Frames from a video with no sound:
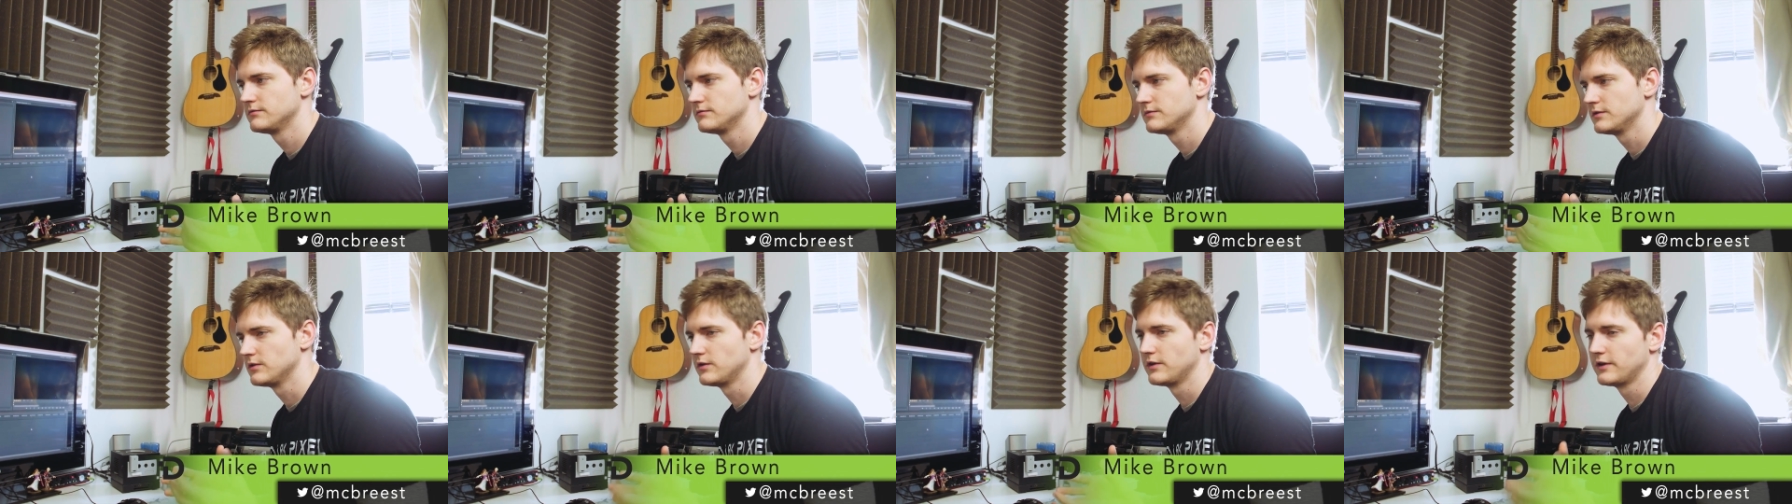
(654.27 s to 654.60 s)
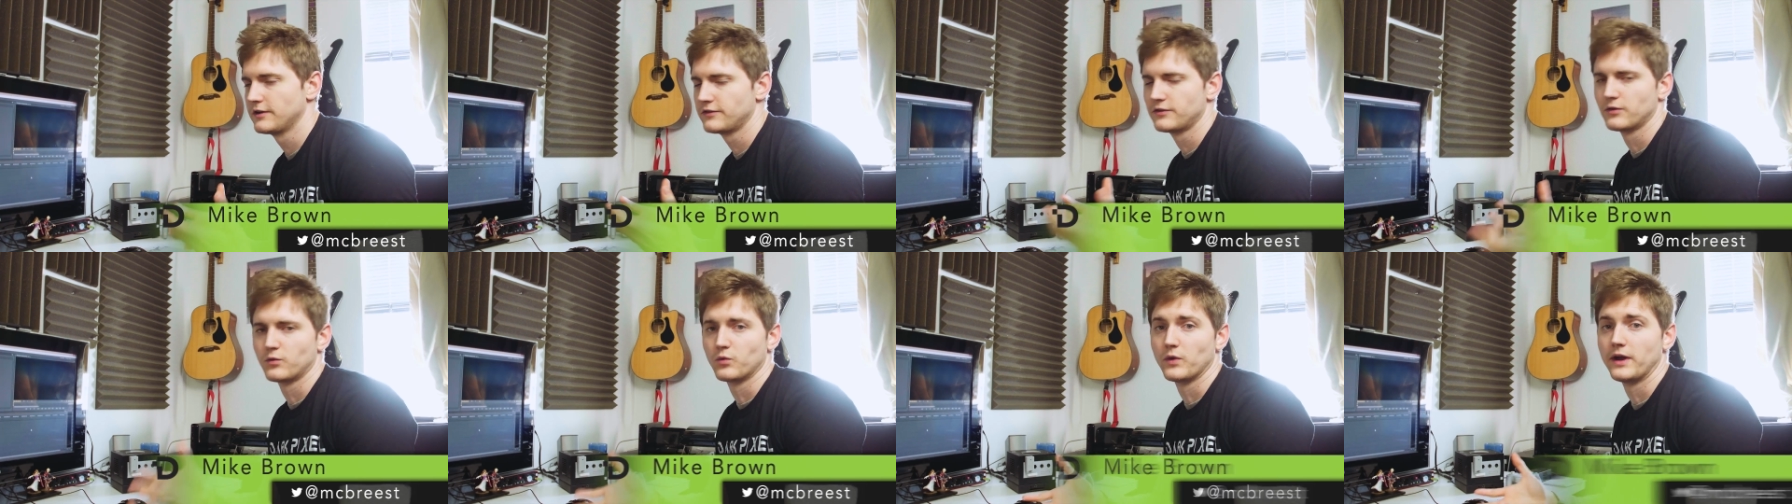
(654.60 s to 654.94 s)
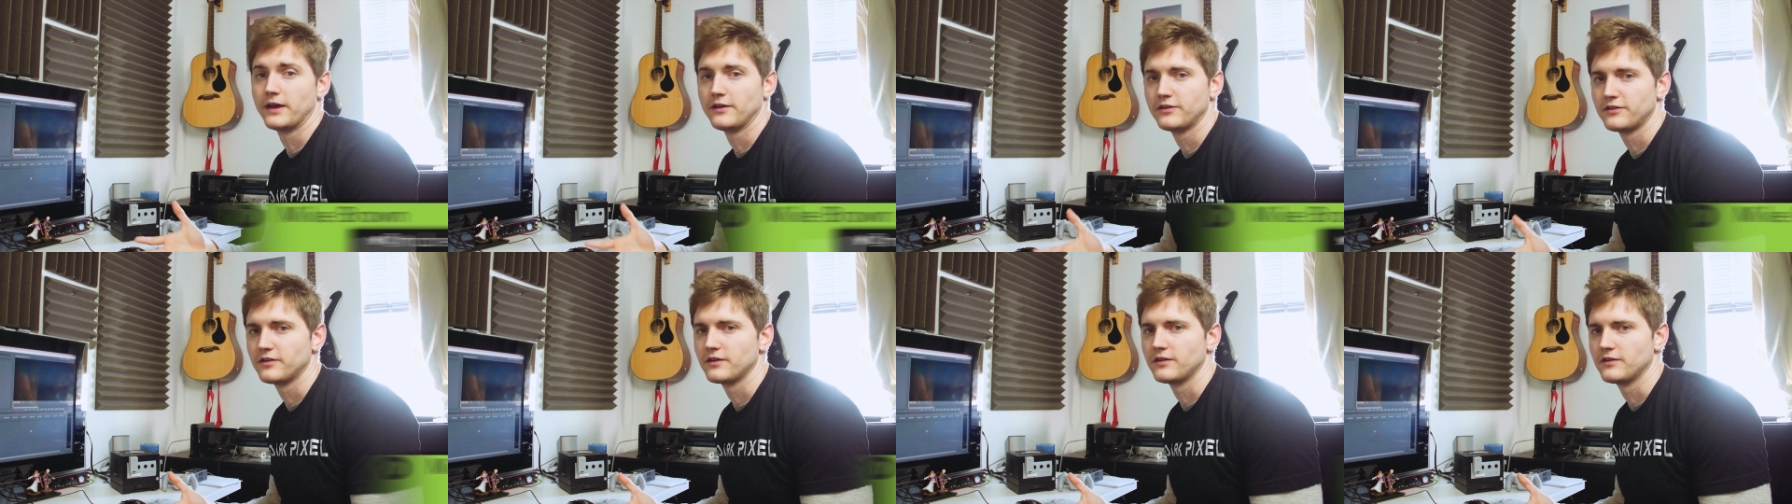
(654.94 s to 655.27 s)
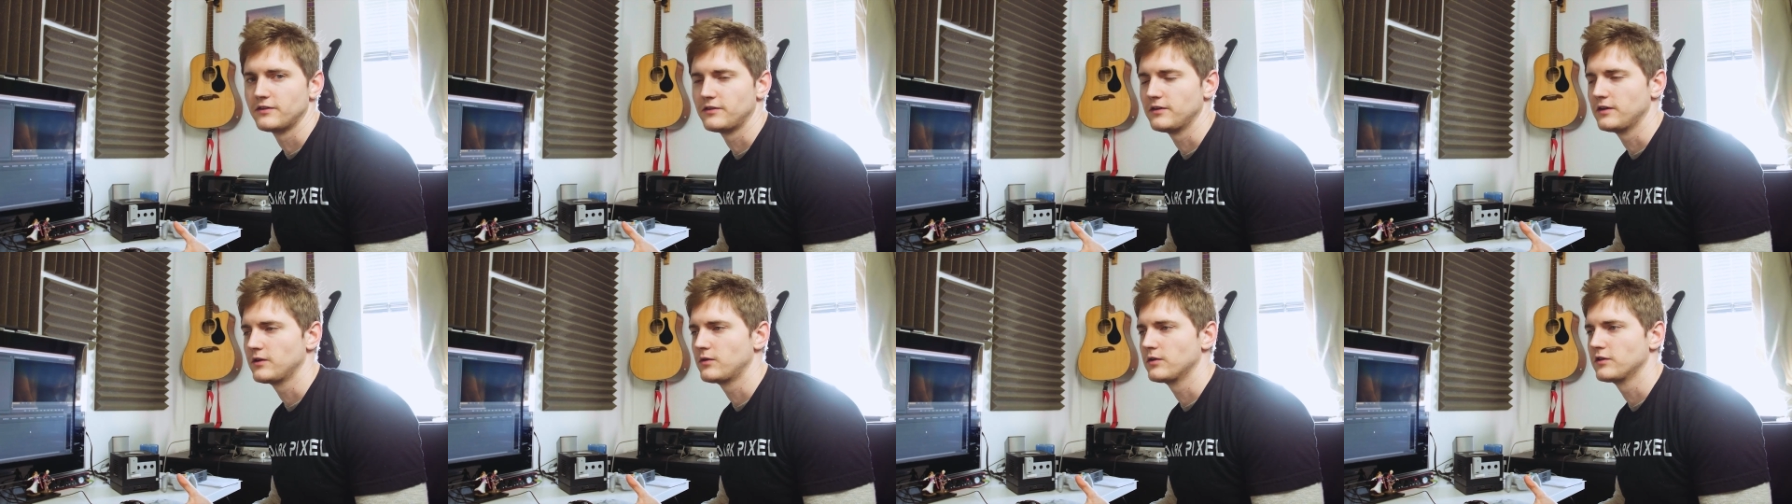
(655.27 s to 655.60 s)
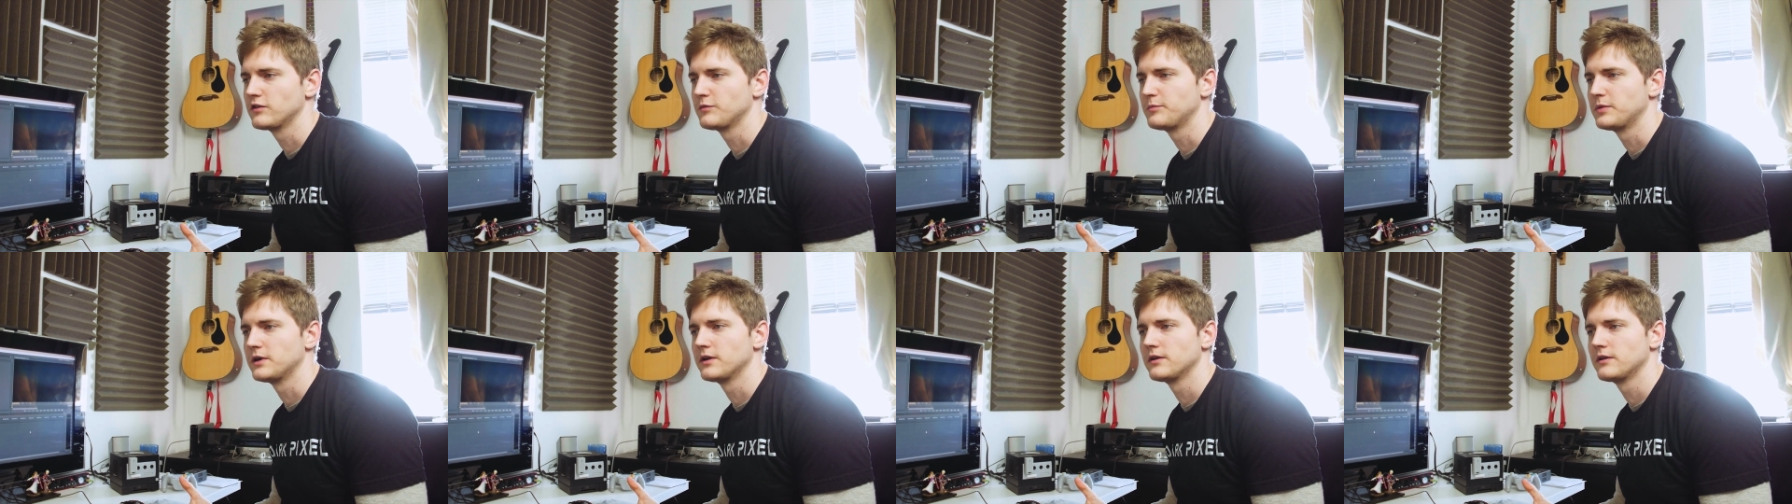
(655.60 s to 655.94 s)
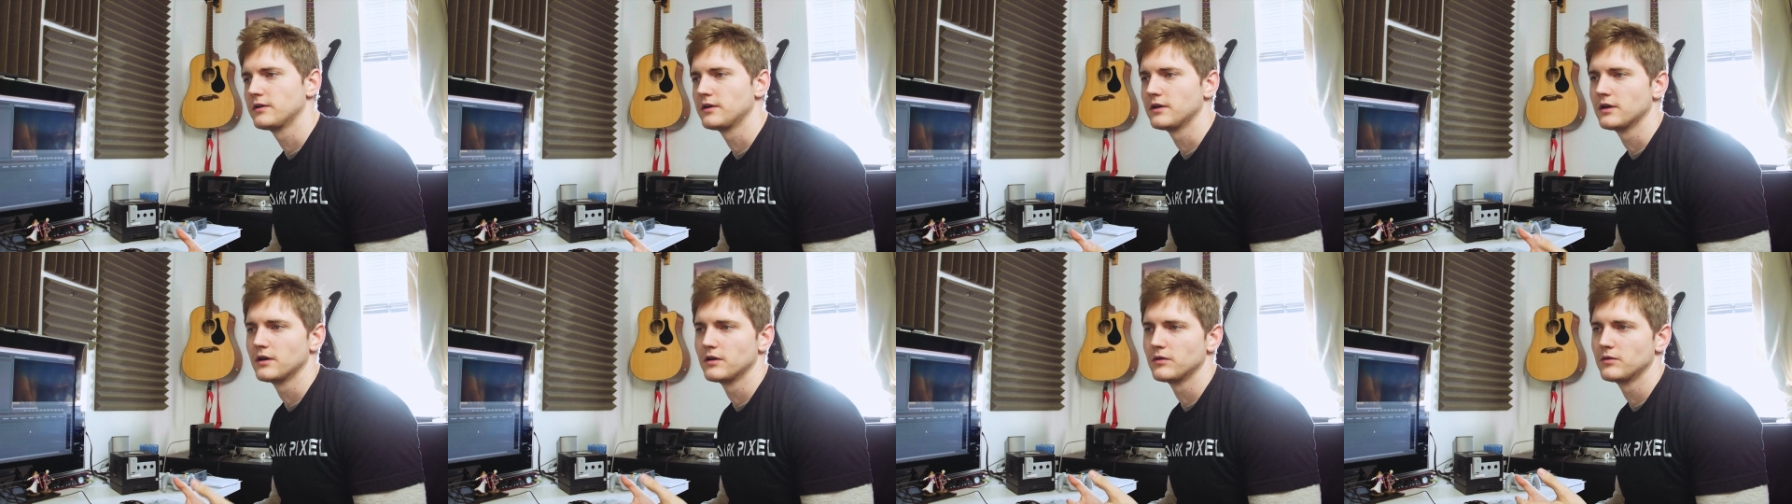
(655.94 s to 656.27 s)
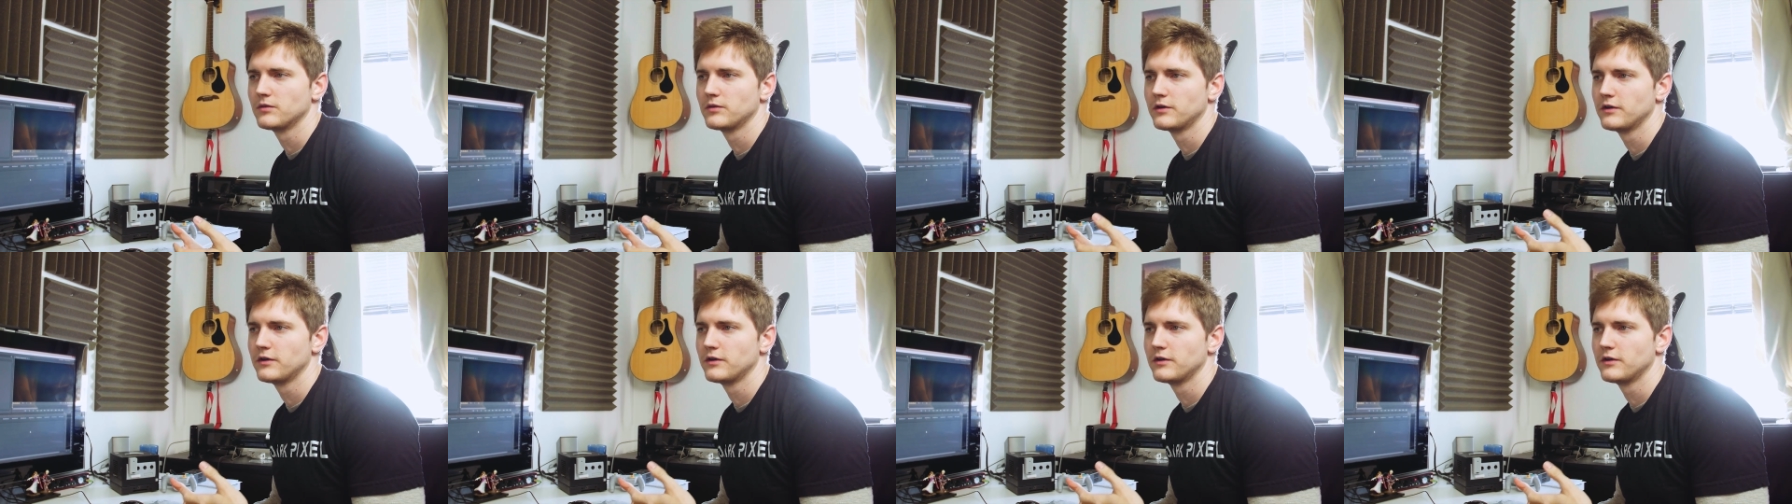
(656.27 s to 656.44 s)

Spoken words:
well, it's a racing sequence, but you know,